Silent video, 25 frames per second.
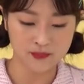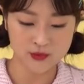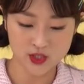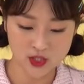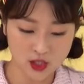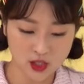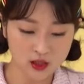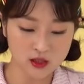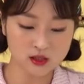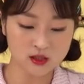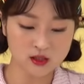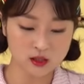
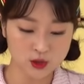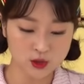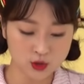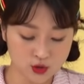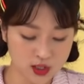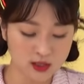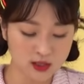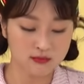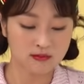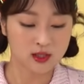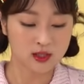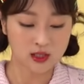Cheonggyecheon
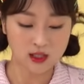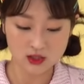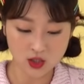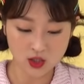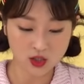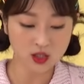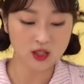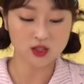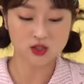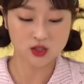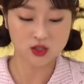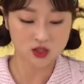stream.
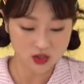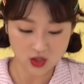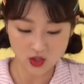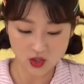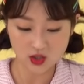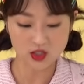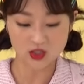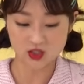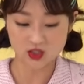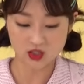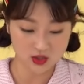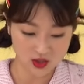
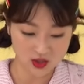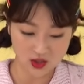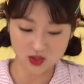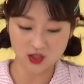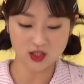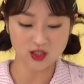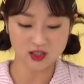Cheonggyecheon. Cheonggyecheon.